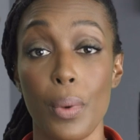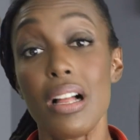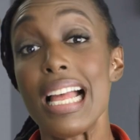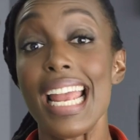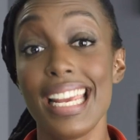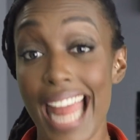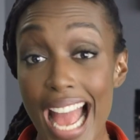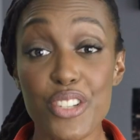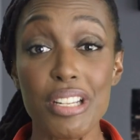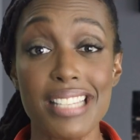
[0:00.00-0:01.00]
Well, it
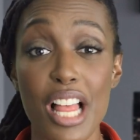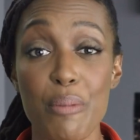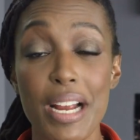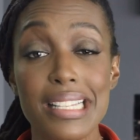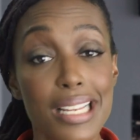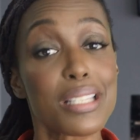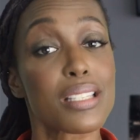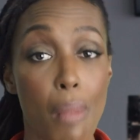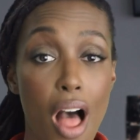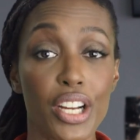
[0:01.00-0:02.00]
actually celebrates a
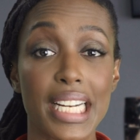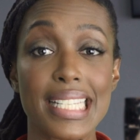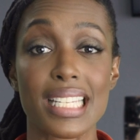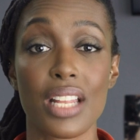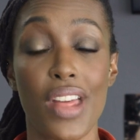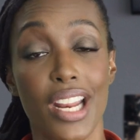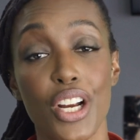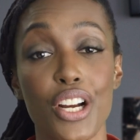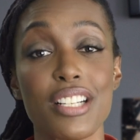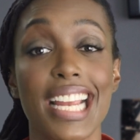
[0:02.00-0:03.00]
smaller incident that
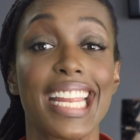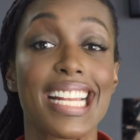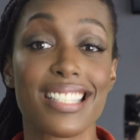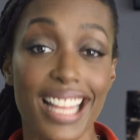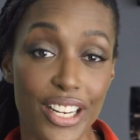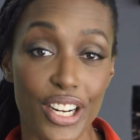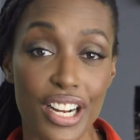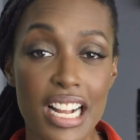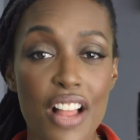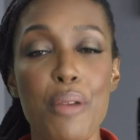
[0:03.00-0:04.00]
occurred decades later,
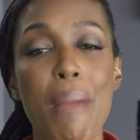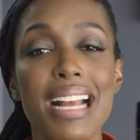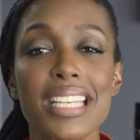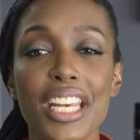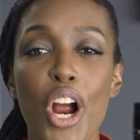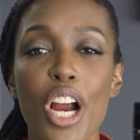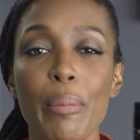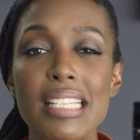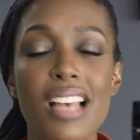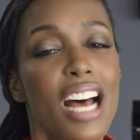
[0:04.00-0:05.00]
the Mexican
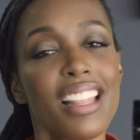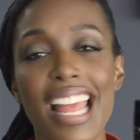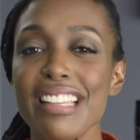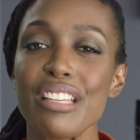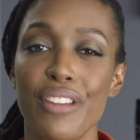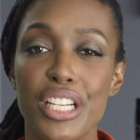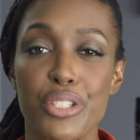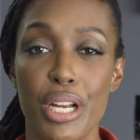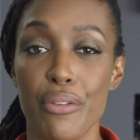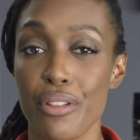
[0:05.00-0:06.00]
army's unlikely
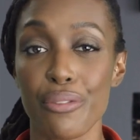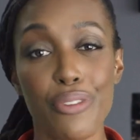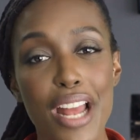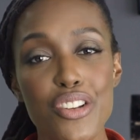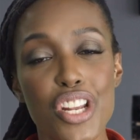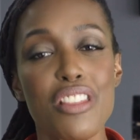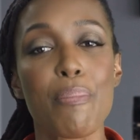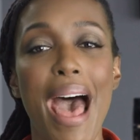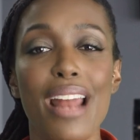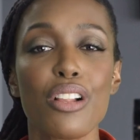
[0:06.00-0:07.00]
victory over the French in the
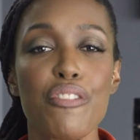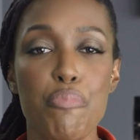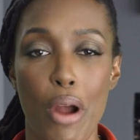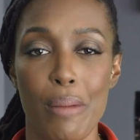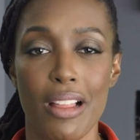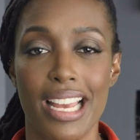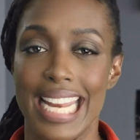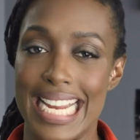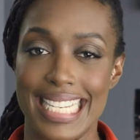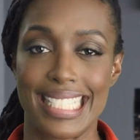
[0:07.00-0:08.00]
Battle of Puebla in
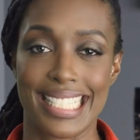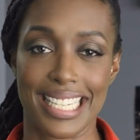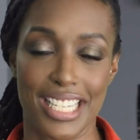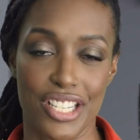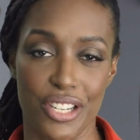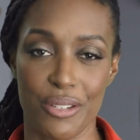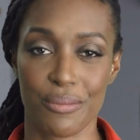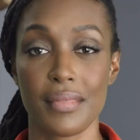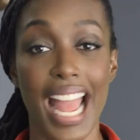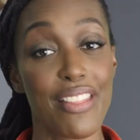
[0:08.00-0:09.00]
1862.
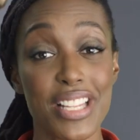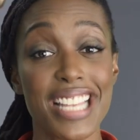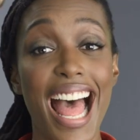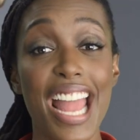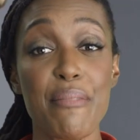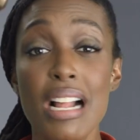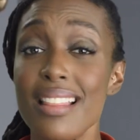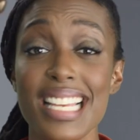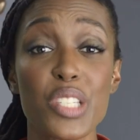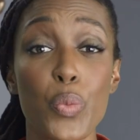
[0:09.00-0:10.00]
At the time,
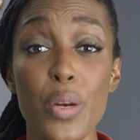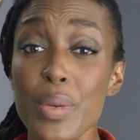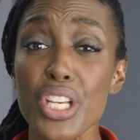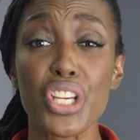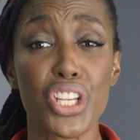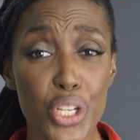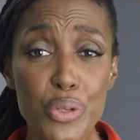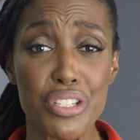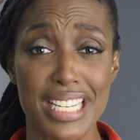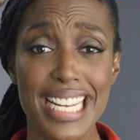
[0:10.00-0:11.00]
this win was a
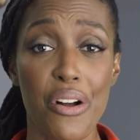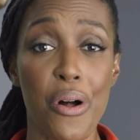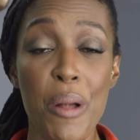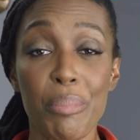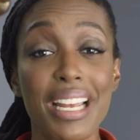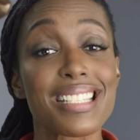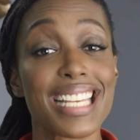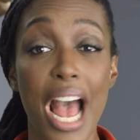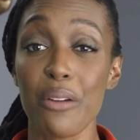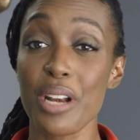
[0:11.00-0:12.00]
huge deal because
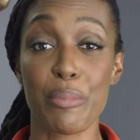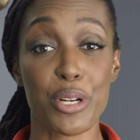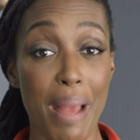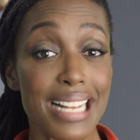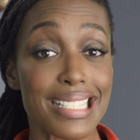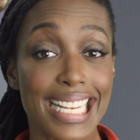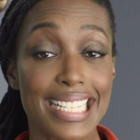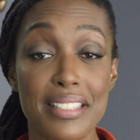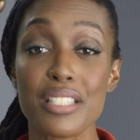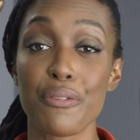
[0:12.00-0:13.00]
the outnumbered
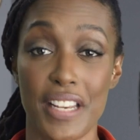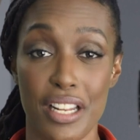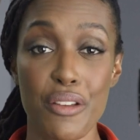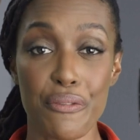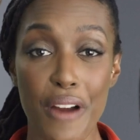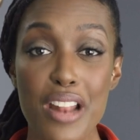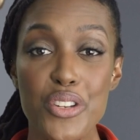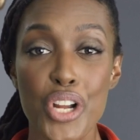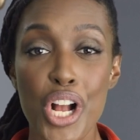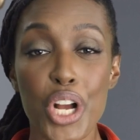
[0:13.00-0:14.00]
Mexicans defeated the
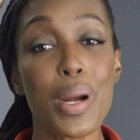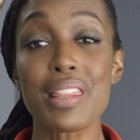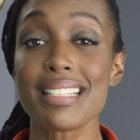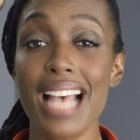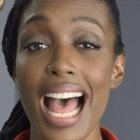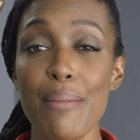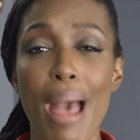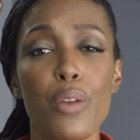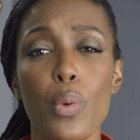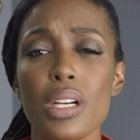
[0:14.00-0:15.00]
French, who at the time
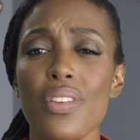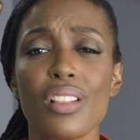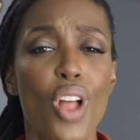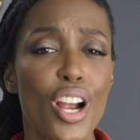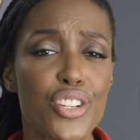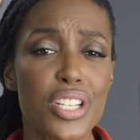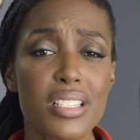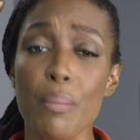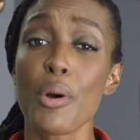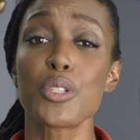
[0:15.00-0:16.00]
had one of the
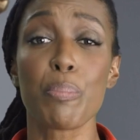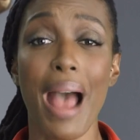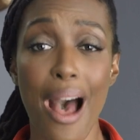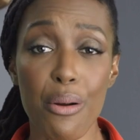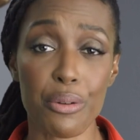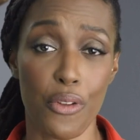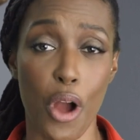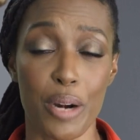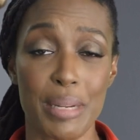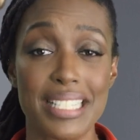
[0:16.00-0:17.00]
largest, most powerful
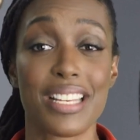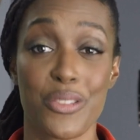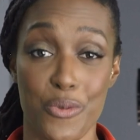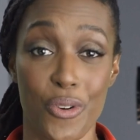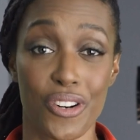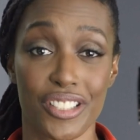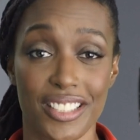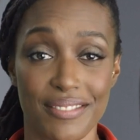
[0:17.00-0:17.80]
armies in the world.